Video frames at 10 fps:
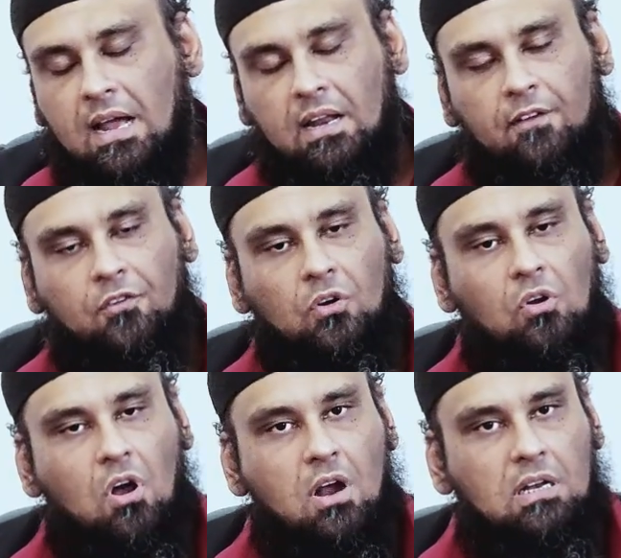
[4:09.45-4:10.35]
that if you
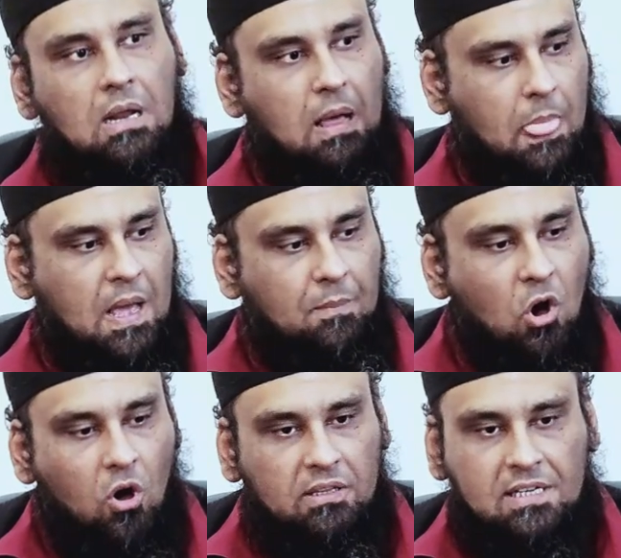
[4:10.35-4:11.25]
do not
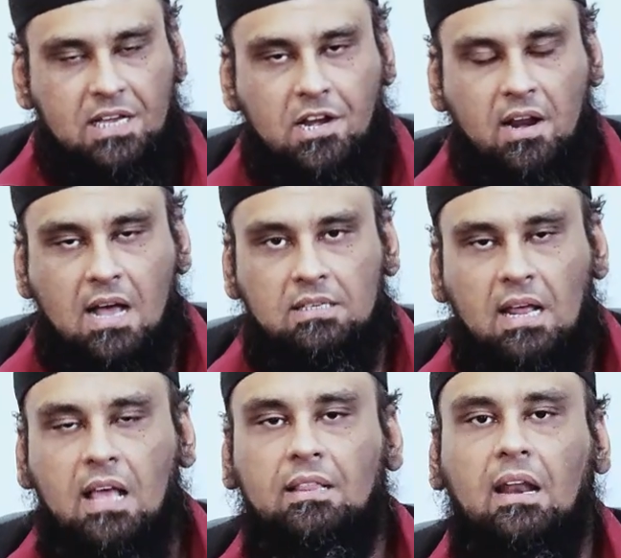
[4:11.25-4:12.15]
abhor this
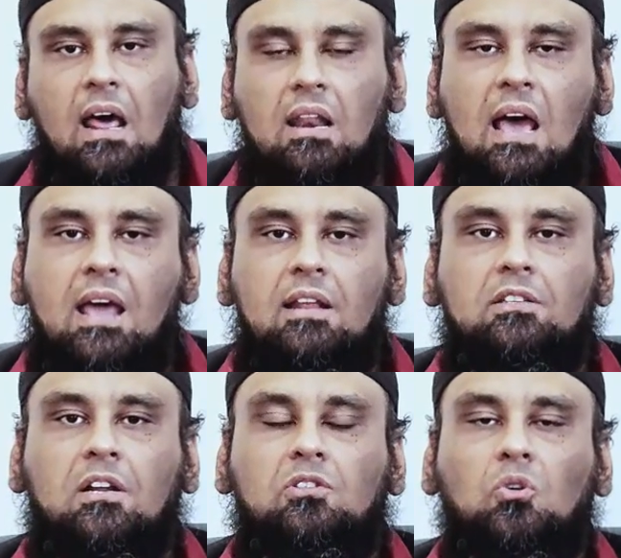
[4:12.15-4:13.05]
interest, then Allah and
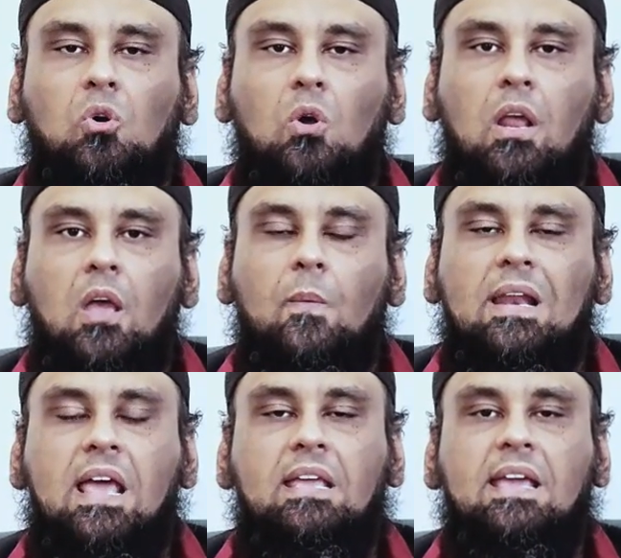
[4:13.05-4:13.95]
His Rasul
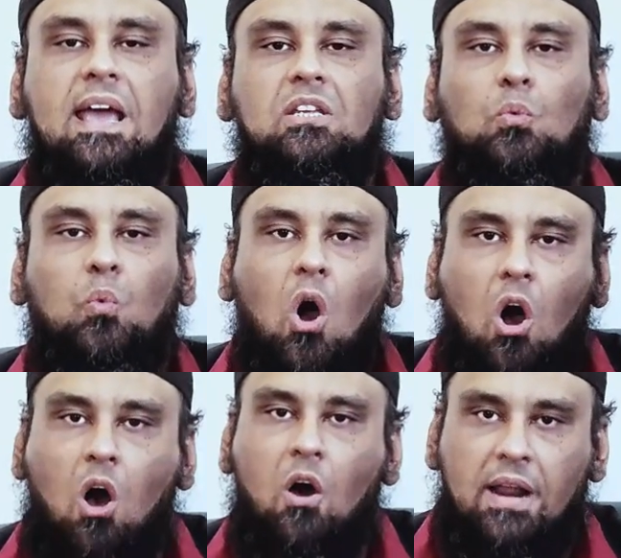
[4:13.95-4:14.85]
will engage
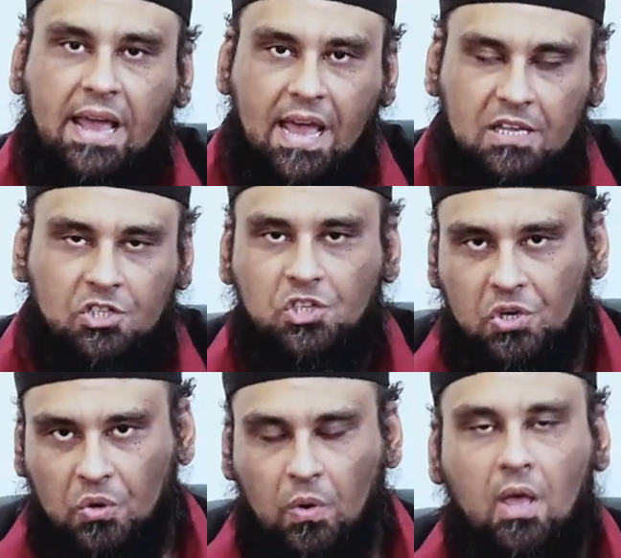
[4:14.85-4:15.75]
war
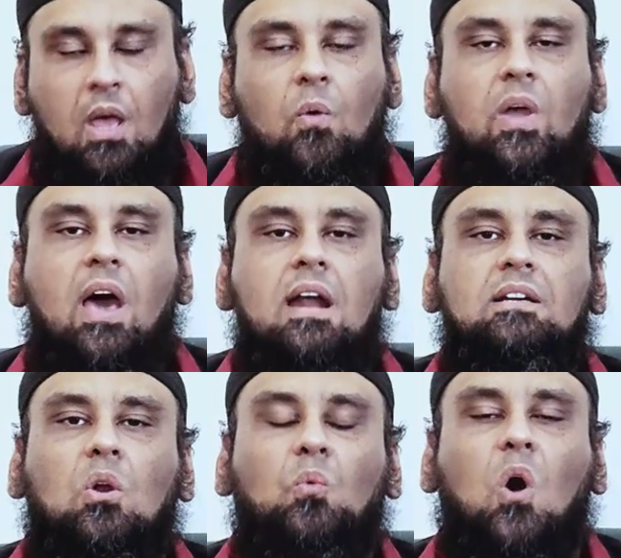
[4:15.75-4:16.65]
against you. We are
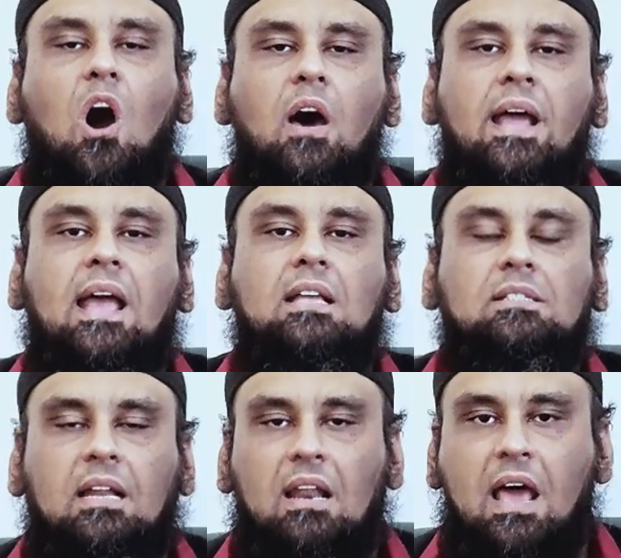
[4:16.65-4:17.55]
under war
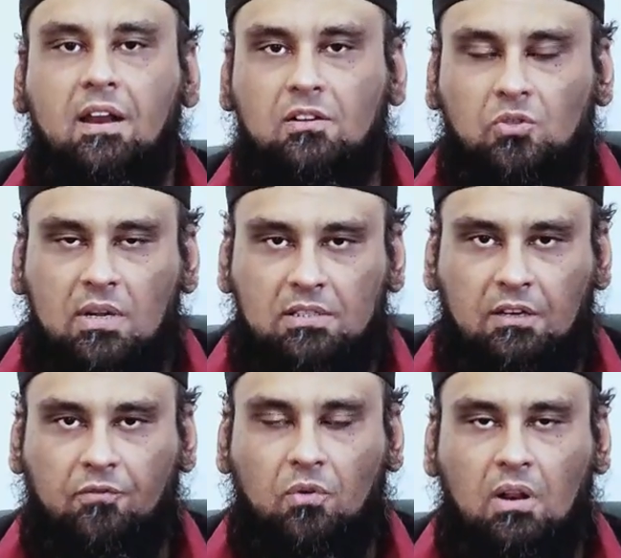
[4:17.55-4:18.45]
against Allah and Rasul,
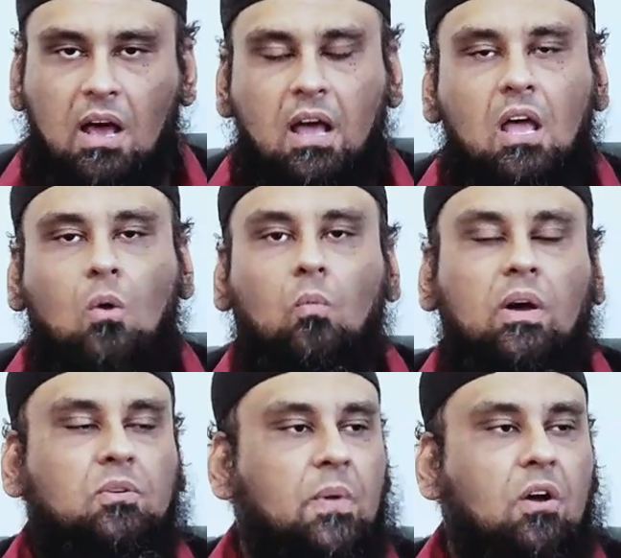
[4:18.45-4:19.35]
astaghfirullah.
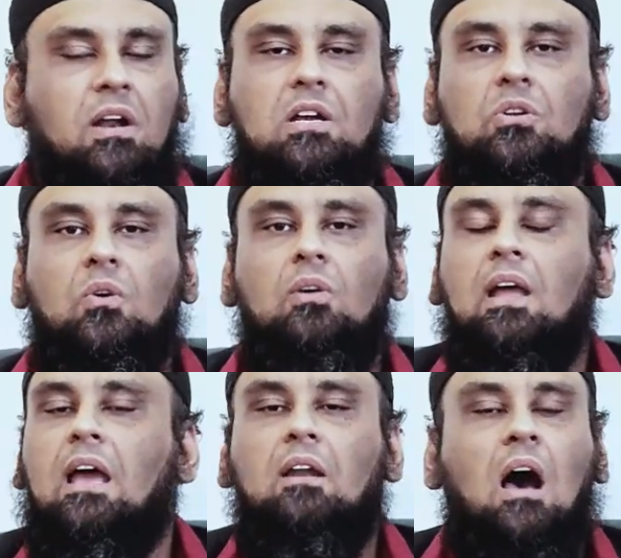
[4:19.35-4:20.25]
What we gonna
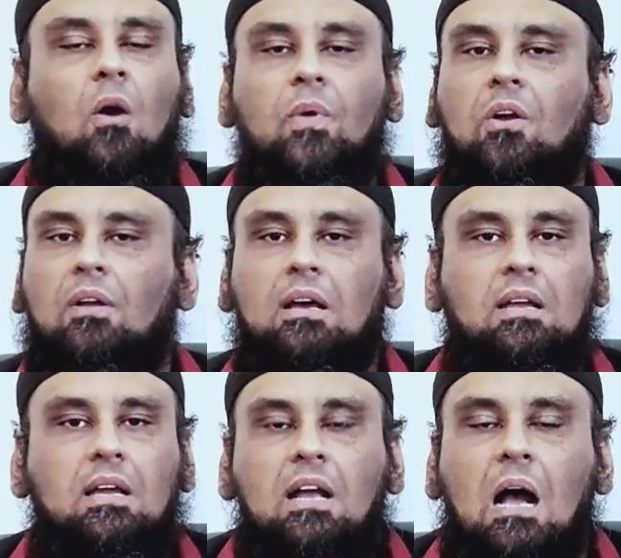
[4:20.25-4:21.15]
do and how we
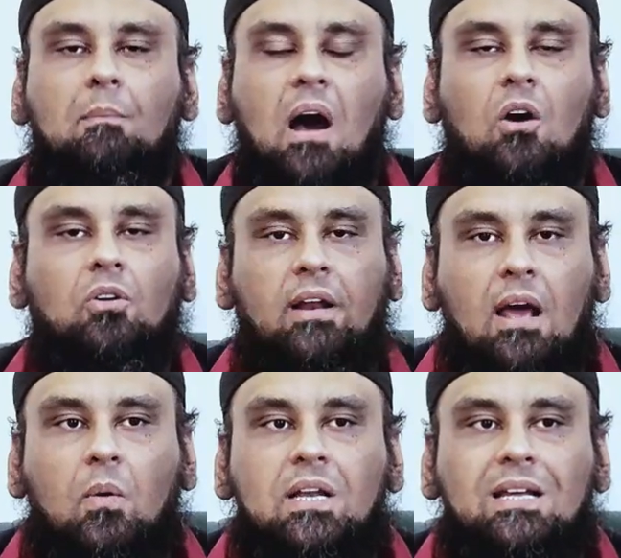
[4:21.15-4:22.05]
gonna come out
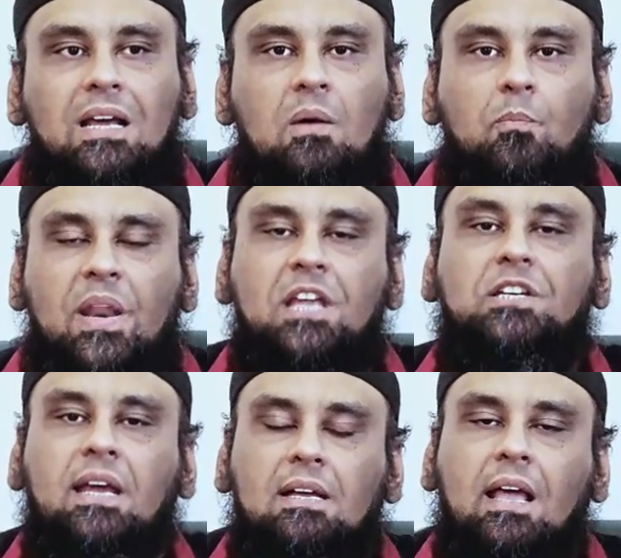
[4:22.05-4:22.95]
and have it?
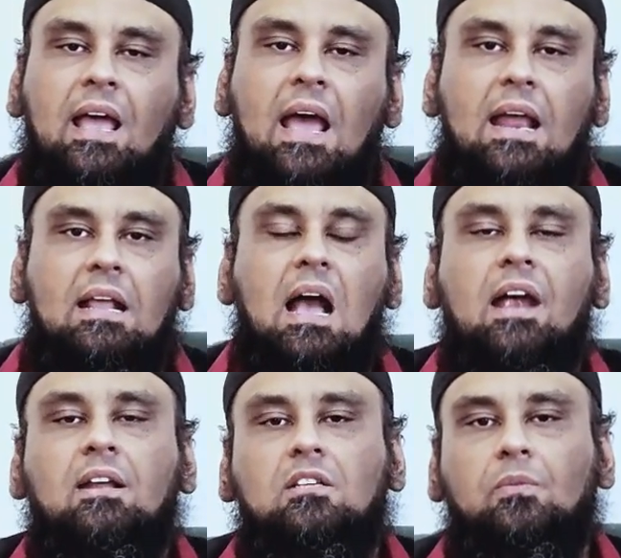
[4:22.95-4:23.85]
Preaching and
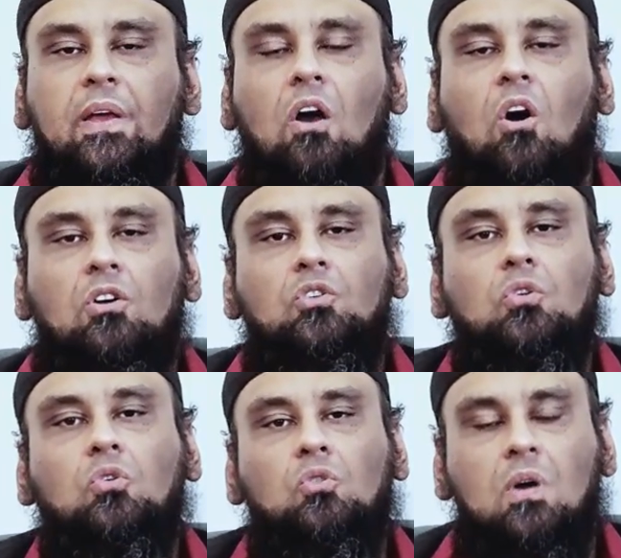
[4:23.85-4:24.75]
guidance we
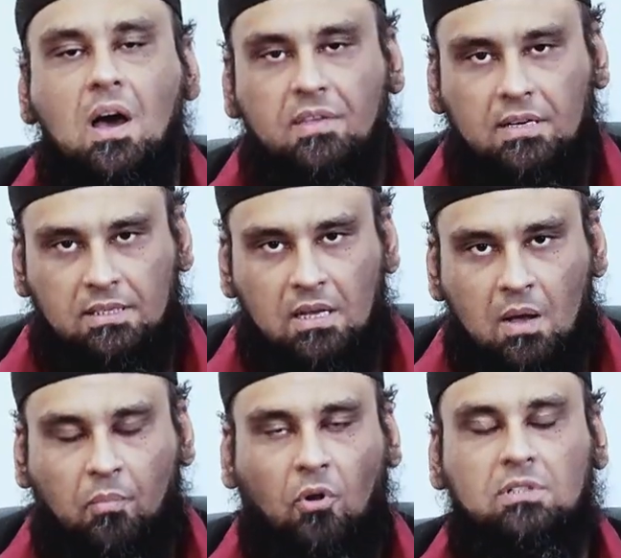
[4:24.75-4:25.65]
ought to do to others.
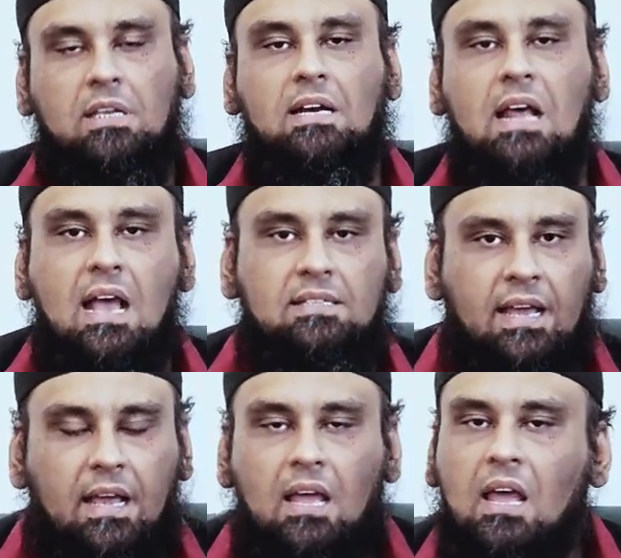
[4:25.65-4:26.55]

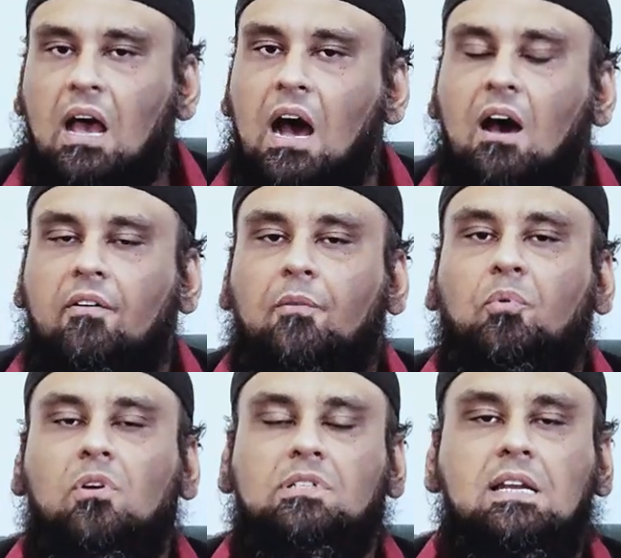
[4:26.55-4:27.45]
Proselytizing,
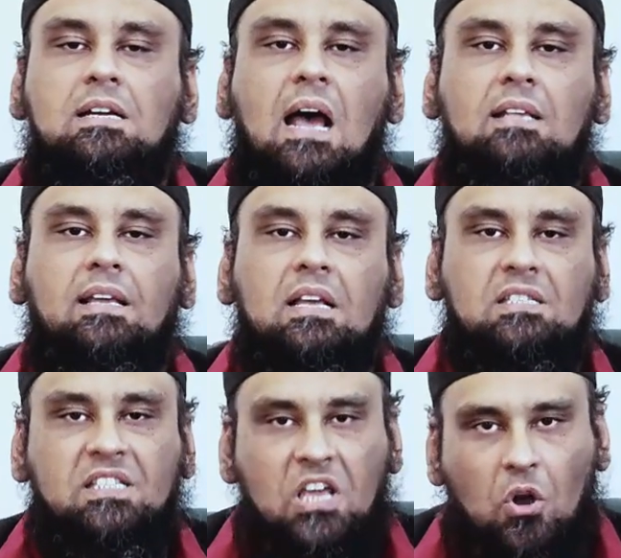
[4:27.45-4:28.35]
our proselytizing
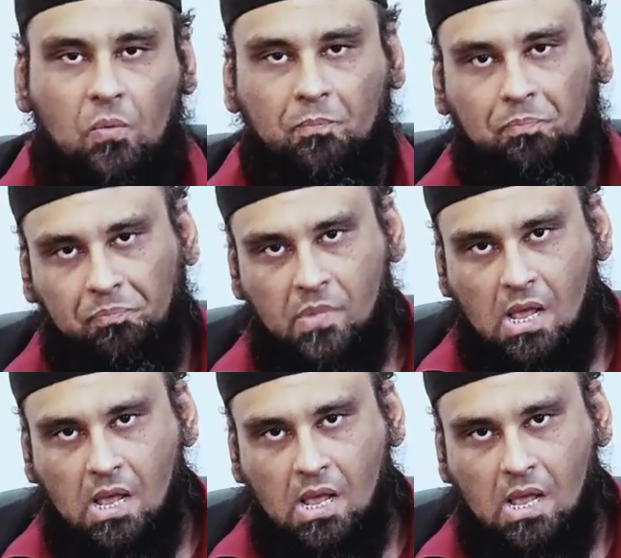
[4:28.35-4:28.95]
is zero.